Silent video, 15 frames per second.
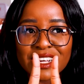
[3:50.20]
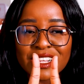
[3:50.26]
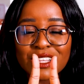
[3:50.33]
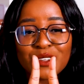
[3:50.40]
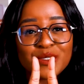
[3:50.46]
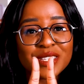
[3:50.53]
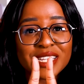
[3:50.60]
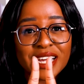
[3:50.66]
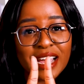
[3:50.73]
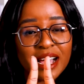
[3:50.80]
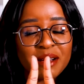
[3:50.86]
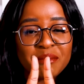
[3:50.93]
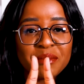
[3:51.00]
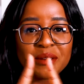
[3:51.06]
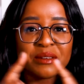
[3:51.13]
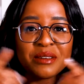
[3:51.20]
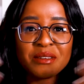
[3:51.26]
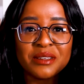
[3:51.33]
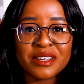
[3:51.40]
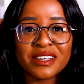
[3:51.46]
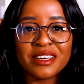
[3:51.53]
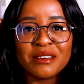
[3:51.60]
closed the gap
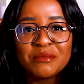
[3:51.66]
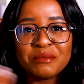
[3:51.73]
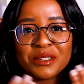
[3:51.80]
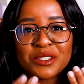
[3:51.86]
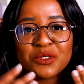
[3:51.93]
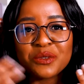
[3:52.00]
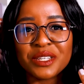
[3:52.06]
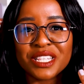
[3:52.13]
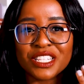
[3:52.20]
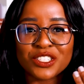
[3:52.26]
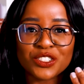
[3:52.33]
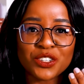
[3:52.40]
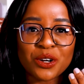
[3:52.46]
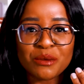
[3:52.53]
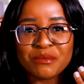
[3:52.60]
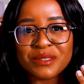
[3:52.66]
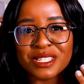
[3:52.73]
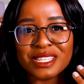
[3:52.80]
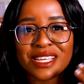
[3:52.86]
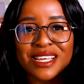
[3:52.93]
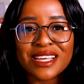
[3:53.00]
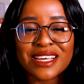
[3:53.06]
between the
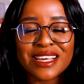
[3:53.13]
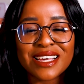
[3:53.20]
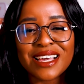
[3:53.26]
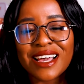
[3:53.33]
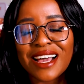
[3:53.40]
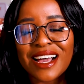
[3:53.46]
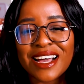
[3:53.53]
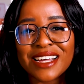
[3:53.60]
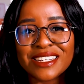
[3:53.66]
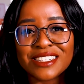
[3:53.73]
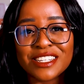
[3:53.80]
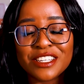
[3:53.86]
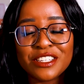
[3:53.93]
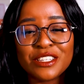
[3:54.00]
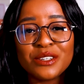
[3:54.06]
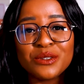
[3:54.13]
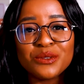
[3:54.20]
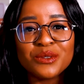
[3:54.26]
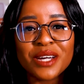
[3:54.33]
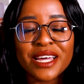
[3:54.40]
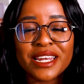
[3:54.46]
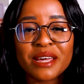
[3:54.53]
shops and
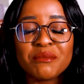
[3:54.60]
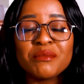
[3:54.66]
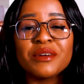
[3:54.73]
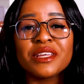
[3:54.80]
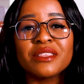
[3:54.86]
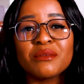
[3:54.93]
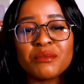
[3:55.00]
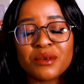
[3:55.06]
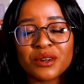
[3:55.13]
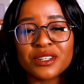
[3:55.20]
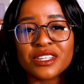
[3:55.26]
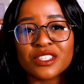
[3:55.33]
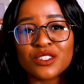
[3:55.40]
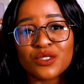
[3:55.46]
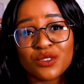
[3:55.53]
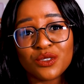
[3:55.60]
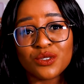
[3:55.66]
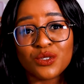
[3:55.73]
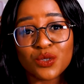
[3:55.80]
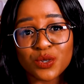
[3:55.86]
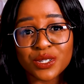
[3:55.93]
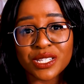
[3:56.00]
you, and I bring the products to your
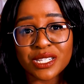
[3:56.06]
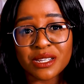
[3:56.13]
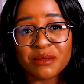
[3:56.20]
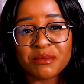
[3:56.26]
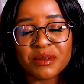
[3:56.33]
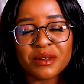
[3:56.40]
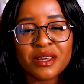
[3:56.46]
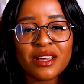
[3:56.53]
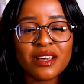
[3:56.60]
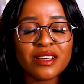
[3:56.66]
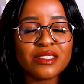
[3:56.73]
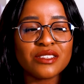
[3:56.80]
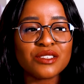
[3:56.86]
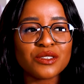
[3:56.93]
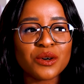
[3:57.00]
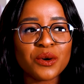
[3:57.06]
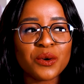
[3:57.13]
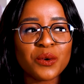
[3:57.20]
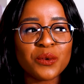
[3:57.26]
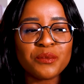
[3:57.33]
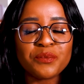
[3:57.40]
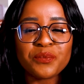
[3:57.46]
doorstep.
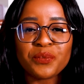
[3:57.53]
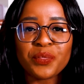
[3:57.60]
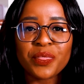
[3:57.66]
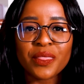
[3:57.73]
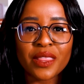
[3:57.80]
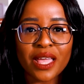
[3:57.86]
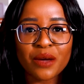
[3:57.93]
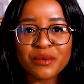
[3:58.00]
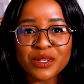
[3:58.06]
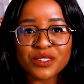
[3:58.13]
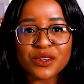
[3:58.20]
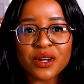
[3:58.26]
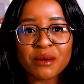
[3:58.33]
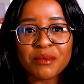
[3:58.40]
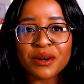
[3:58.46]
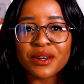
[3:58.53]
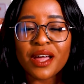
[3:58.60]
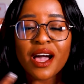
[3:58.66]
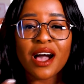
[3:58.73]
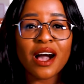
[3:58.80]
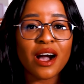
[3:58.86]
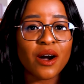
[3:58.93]
So we'll talk about
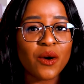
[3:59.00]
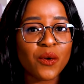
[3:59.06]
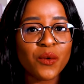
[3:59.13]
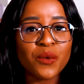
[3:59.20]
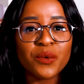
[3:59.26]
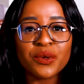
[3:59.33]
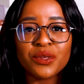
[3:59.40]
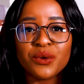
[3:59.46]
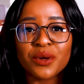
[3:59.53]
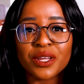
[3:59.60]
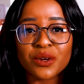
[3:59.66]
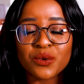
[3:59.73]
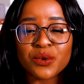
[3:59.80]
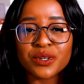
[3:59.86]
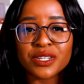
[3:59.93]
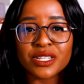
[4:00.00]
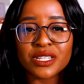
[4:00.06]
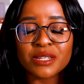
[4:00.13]
how you can order